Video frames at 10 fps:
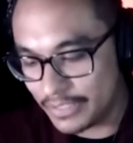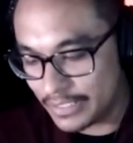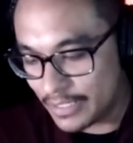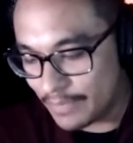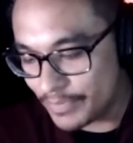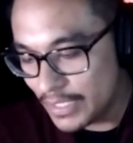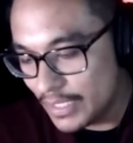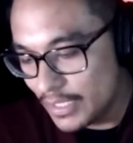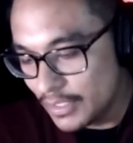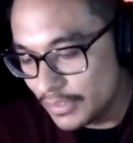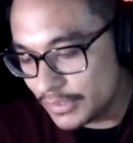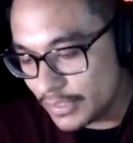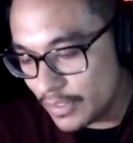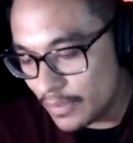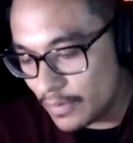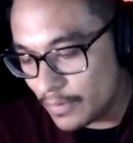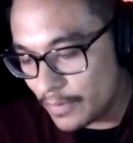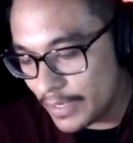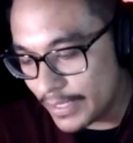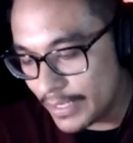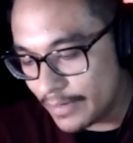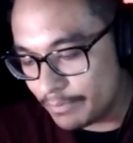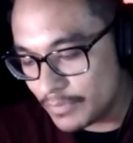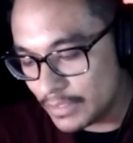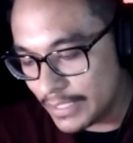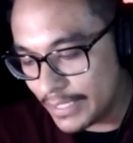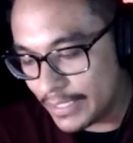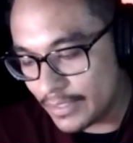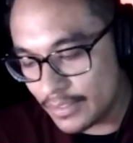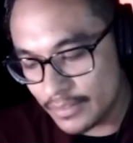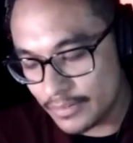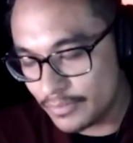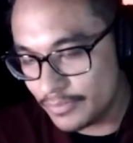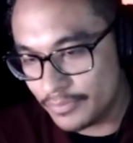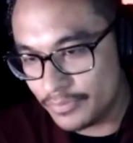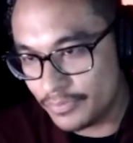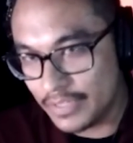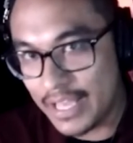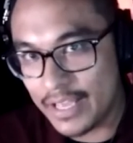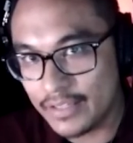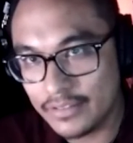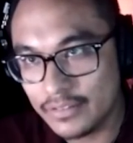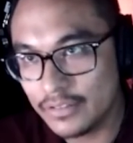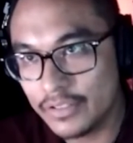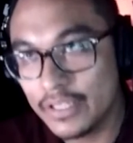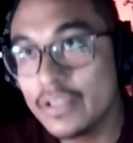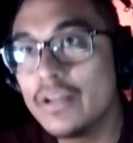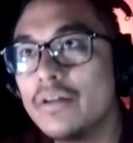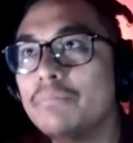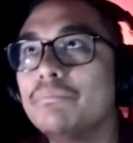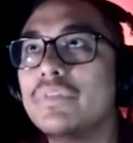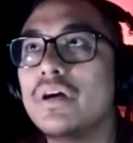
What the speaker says: Definitely. So again, laying flat, looking up.